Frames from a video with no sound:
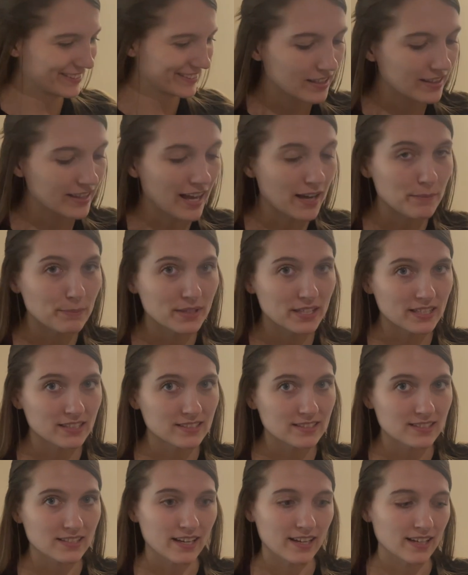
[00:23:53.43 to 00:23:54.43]
That being
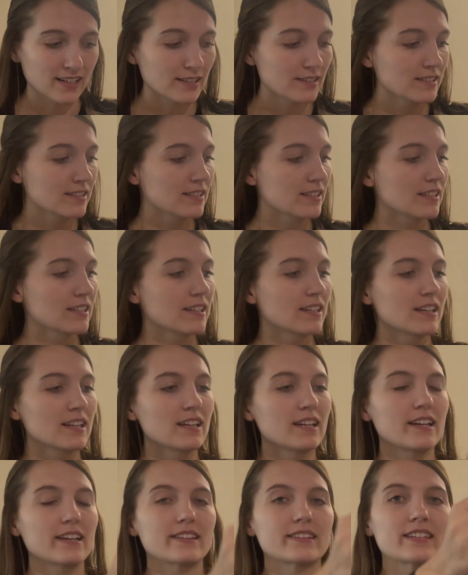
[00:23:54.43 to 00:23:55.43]
said,
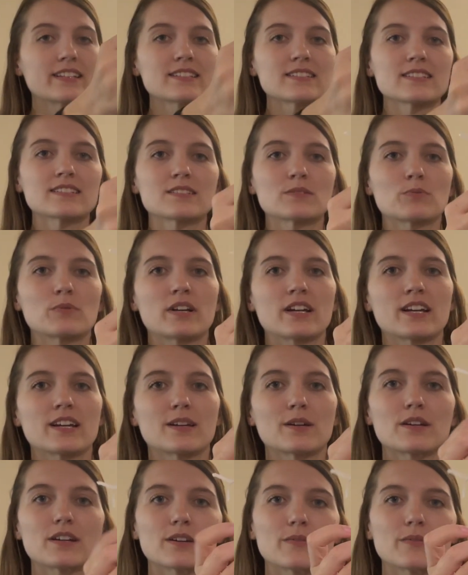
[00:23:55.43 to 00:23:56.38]
this is what